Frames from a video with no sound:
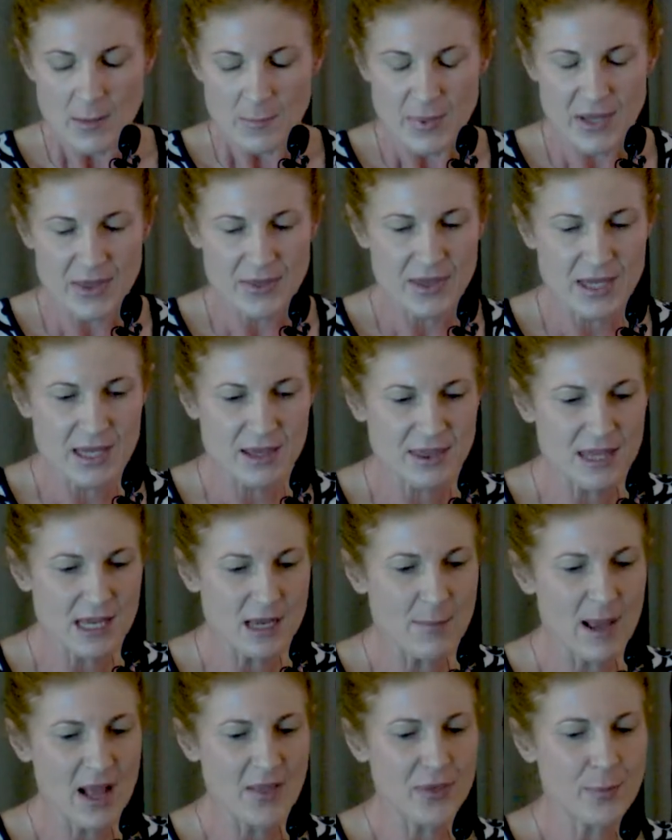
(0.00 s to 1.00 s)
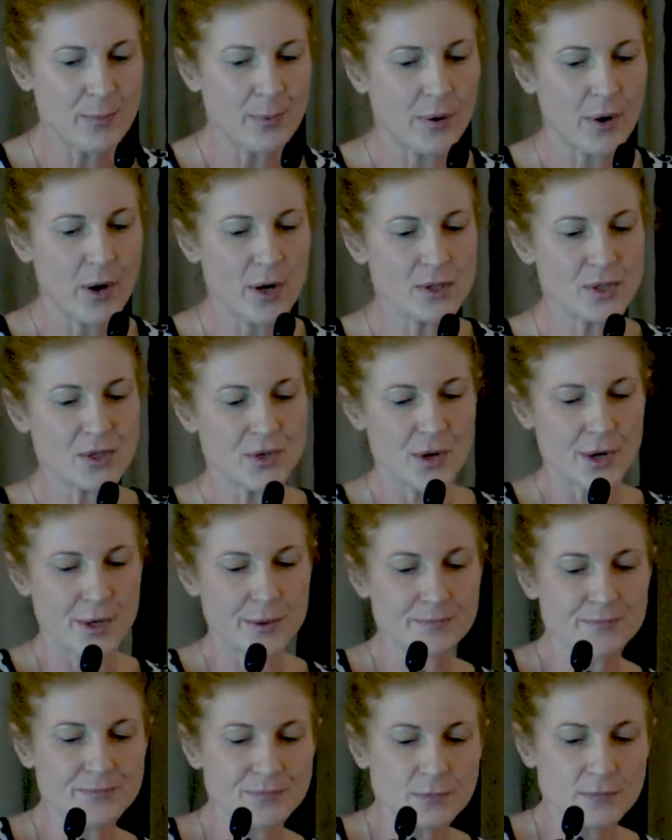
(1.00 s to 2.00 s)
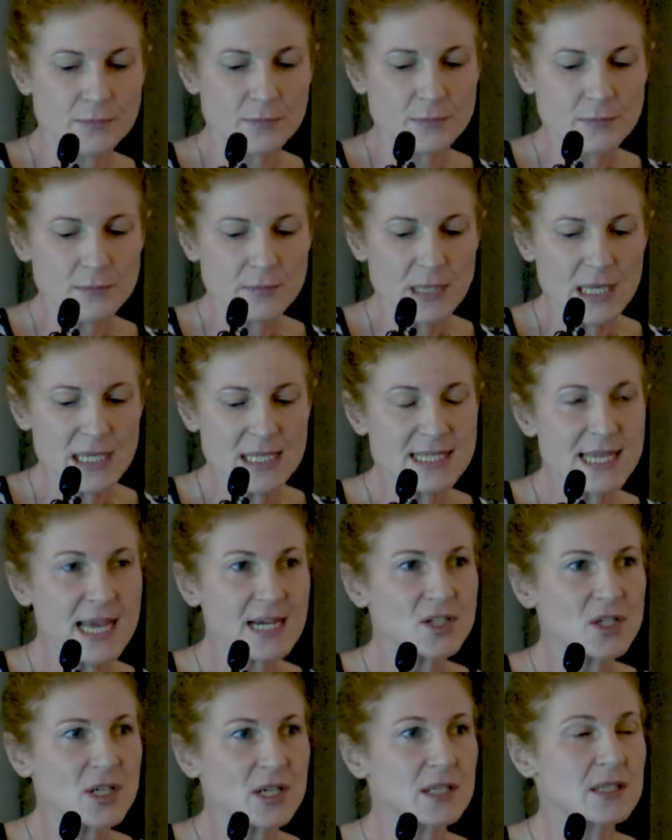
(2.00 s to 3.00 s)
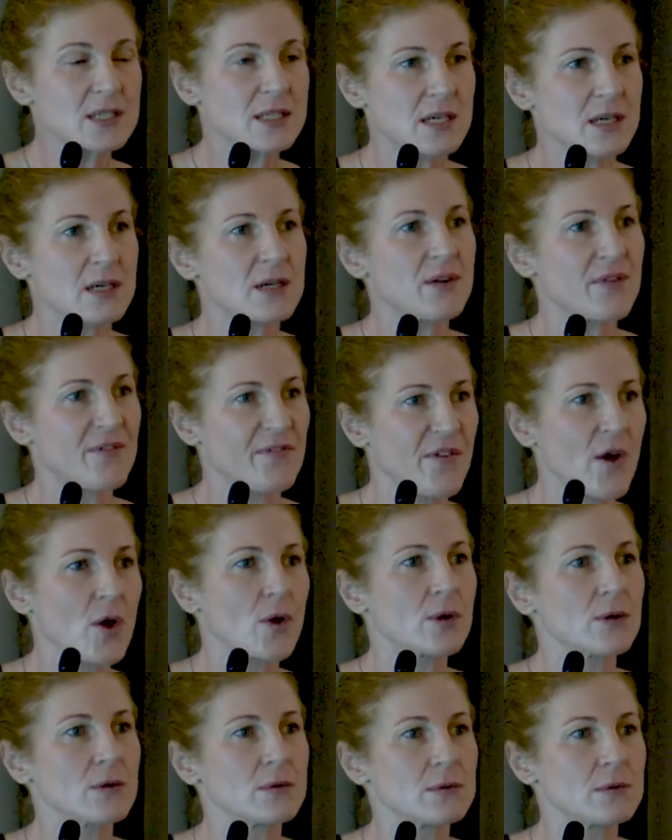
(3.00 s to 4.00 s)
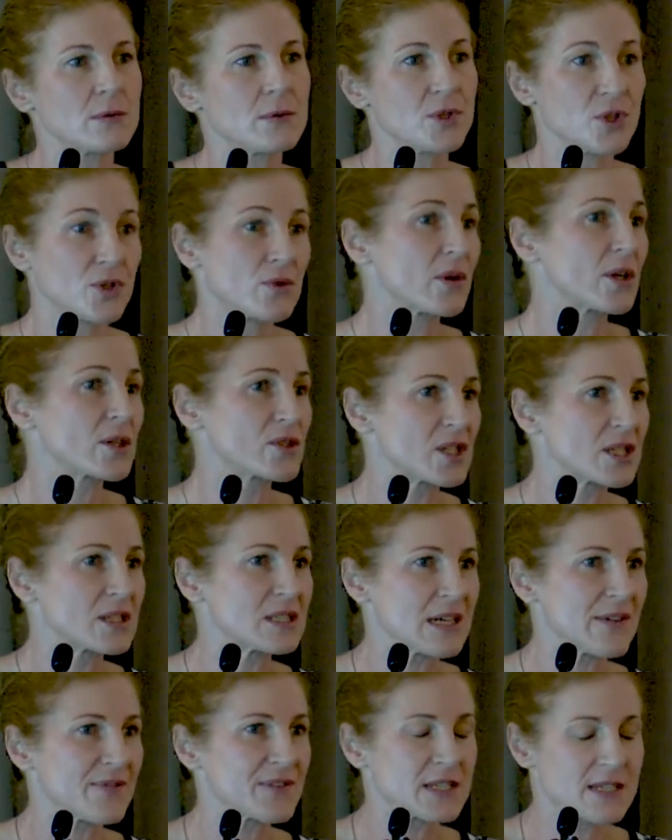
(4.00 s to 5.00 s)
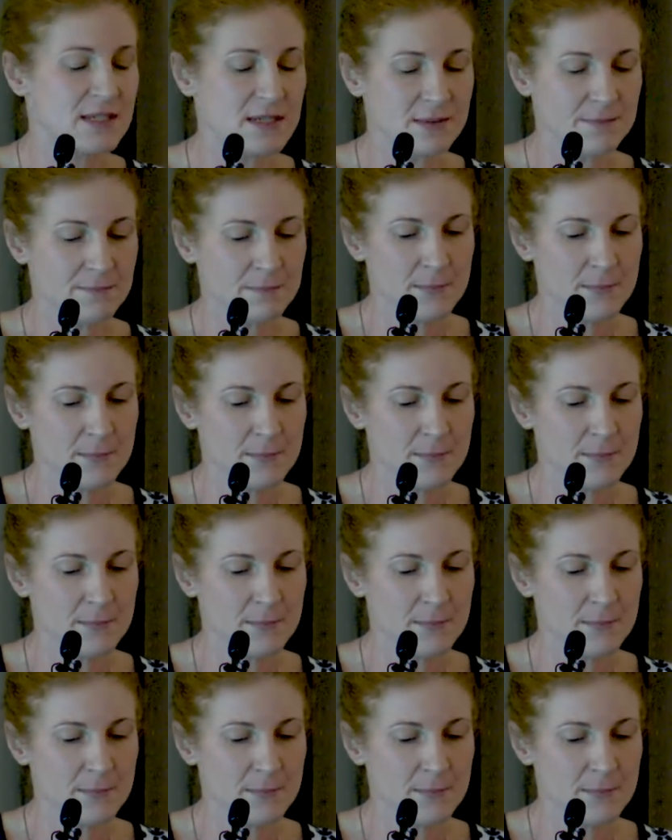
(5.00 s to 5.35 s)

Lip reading: But the thing about the prodrome, it's actually considered a focal neurologic deficit.